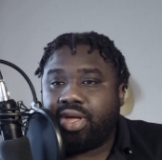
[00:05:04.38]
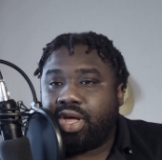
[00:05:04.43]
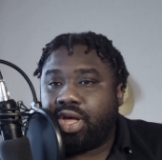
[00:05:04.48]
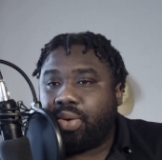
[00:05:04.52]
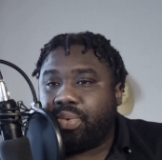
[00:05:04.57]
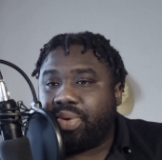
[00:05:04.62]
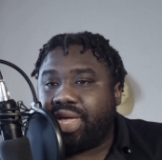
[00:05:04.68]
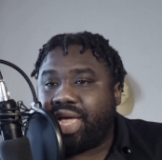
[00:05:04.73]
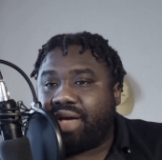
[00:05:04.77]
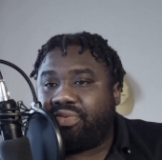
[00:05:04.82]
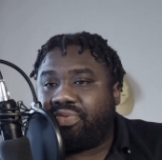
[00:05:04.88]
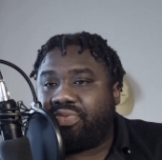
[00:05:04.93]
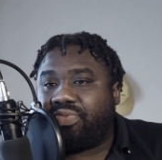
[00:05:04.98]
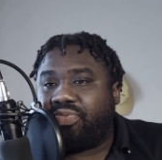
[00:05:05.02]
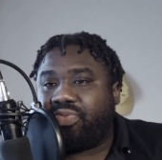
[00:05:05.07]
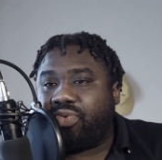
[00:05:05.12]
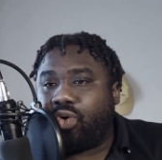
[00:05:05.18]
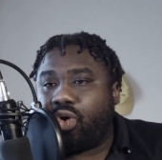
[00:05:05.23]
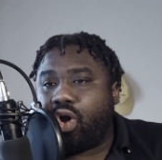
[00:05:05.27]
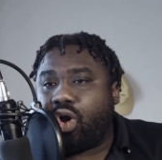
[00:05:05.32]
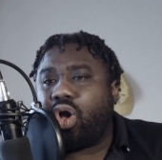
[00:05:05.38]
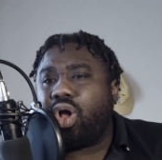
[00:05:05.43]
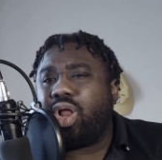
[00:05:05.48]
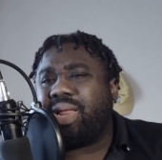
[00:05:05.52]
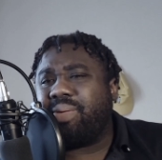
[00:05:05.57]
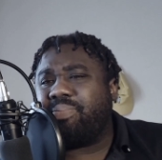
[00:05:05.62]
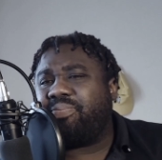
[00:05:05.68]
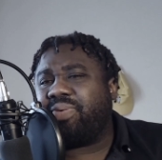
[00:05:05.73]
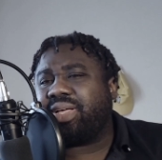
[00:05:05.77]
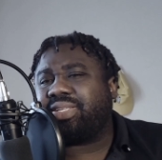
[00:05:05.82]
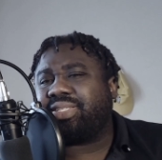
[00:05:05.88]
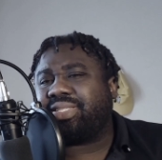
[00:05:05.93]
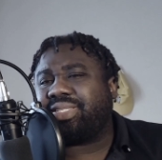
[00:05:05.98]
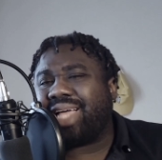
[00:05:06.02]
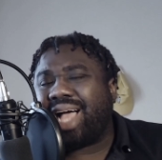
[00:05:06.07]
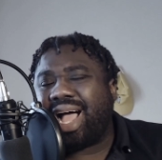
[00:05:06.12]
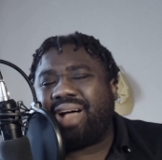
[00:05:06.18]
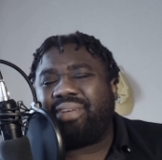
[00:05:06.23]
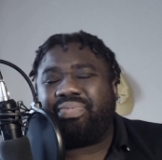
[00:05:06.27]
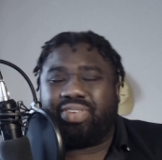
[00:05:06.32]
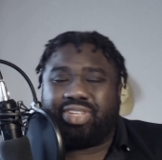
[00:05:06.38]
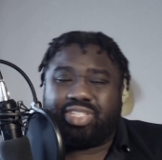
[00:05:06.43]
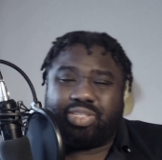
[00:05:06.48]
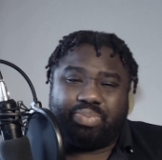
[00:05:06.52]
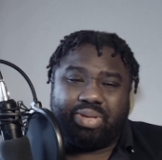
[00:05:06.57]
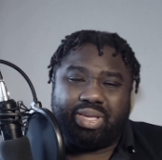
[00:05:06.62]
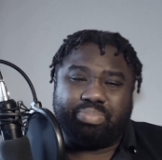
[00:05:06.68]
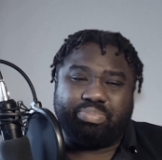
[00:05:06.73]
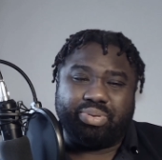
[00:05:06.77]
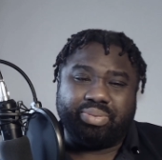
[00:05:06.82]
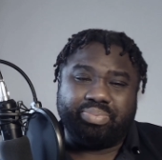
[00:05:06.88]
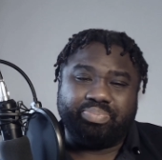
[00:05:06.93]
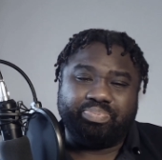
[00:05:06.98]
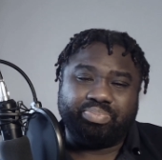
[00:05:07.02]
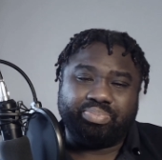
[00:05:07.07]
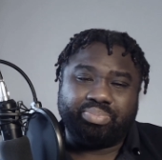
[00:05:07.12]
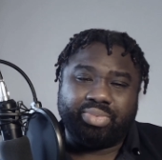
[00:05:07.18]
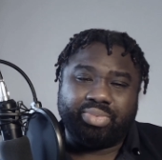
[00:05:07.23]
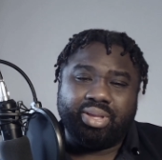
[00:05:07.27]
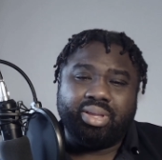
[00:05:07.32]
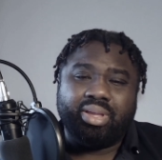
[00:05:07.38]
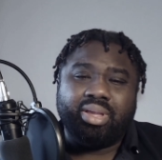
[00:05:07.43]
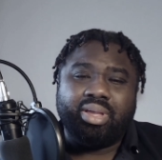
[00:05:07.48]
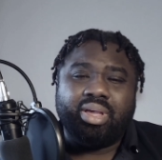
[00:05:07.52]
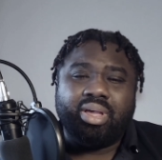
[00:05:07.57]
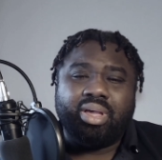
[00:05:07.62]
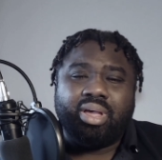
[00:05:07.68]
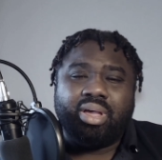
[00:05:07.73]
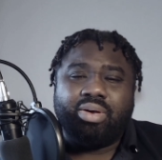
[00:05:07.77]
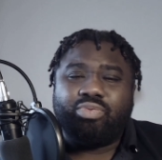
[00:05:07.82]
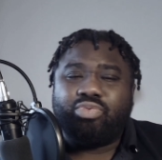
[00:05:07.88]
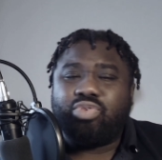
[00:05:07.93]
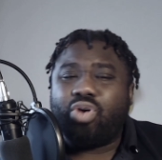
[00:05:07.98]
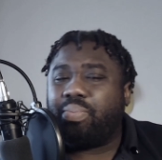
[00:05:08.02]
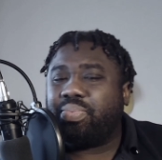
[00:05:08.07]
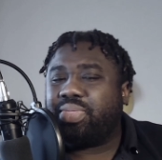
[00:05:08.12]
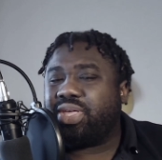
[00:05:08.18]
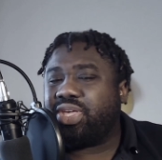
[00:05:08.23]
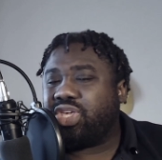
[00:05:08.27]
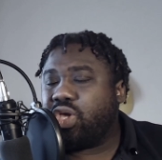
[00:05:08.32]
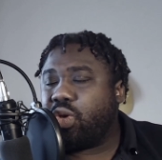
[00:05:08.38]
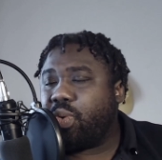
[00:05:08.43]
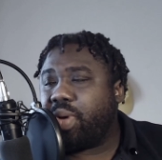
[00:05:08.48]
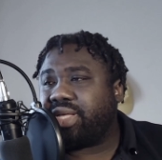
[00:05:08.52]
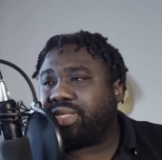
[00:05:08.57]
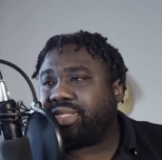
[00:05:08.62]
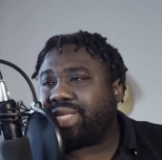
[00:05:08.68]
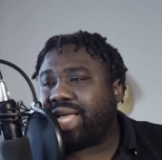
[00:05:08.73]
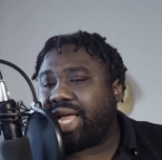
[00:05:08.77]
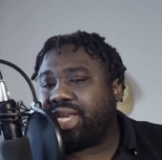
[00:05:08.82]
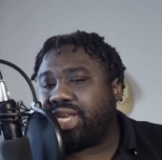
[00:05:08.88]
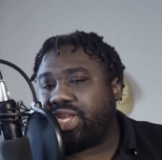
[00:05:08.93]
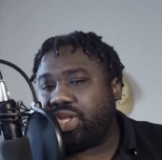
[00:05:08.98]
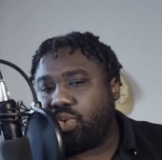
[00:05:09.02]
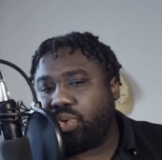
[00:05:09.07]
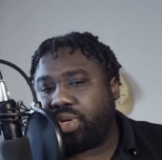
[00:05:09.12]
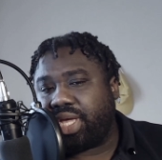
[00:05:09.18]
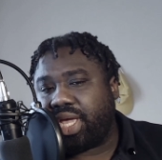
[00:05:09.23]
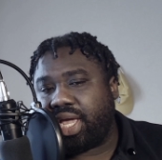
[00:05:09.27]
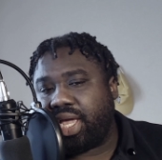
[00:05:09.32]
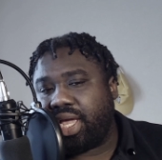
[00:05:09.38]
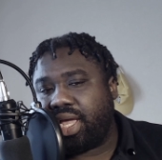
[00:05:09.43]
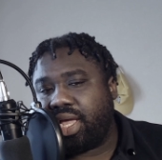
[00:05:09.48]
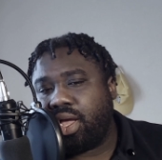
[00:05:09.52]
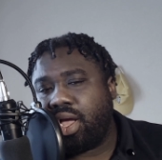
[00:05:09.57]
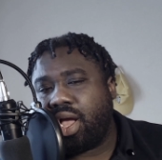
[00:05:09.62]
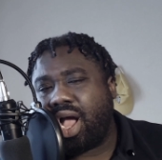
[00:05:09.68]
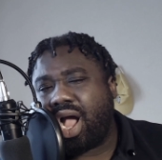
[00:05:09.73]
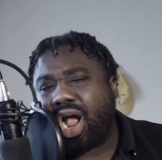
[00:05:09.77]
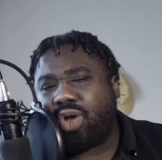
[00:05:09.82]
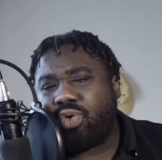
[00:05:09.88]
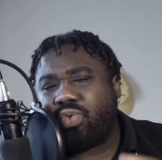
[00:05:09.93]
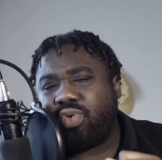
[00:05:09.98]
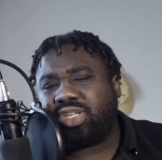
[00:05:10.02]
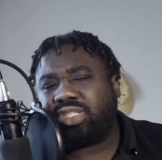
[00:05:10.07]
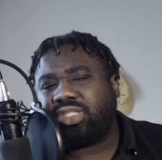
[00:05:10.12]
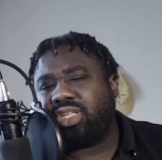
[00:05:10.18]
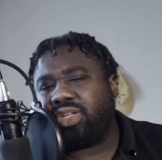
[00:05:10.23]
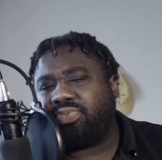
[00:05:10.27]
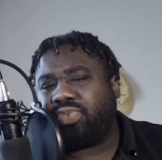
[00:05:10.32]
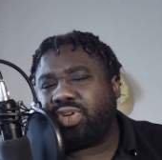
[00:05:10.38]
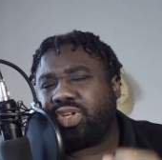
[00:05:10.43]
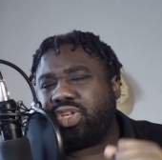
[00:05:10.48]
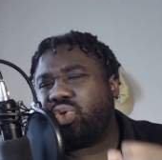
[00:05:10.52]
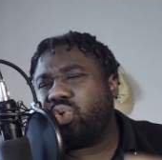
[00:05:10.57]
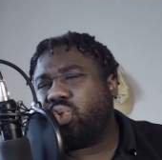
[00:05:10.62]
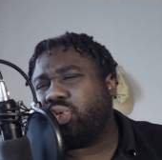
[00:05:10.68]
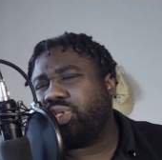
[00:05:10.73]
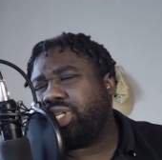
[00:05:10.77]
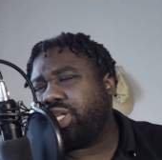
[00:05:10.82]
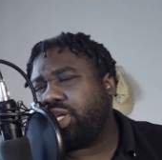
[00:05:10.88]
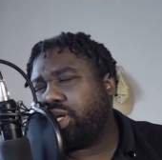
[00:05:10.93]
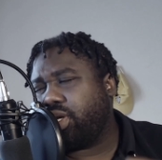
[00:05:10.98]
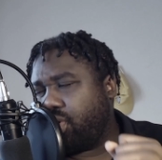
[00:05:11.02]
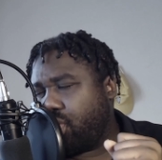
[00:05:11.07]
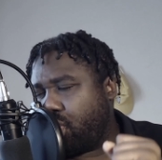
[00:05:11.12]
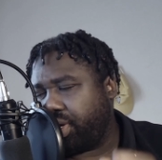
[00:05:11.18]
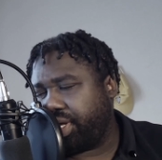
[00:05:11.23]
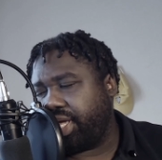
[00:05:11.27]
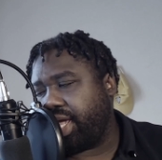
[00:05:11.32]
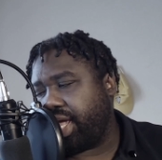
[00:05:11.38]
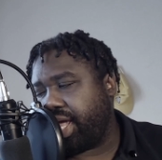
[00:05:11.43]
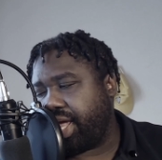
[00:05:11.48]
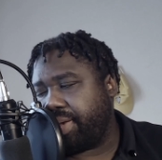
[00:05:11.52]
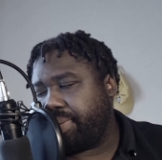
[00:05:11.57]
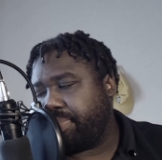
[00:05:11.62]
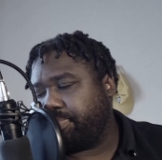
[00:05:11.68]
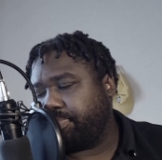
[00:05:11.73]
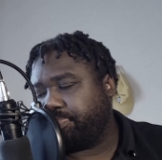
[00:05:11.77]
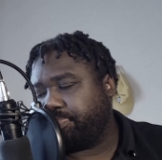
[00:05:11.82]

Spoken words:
We have four Olympic staffers, people, from the US and the UK arrested for using cocaine.